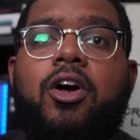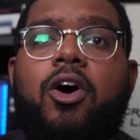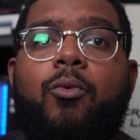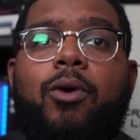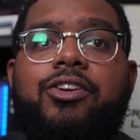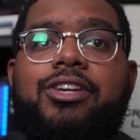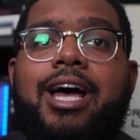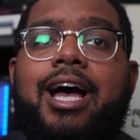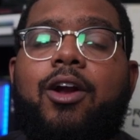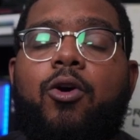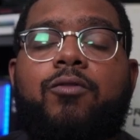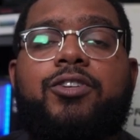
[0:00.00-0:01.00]
while not
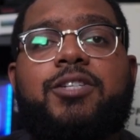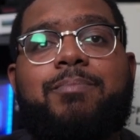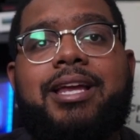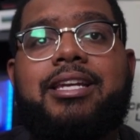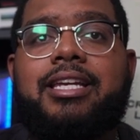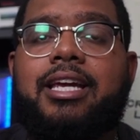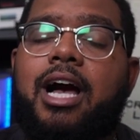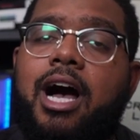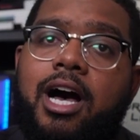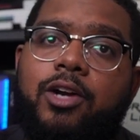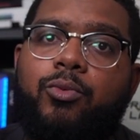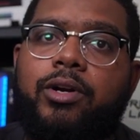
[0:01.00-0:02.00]
overspending
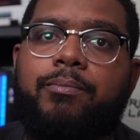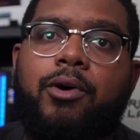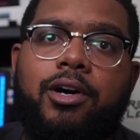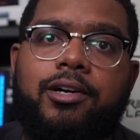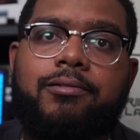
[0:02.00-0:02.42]
on one part.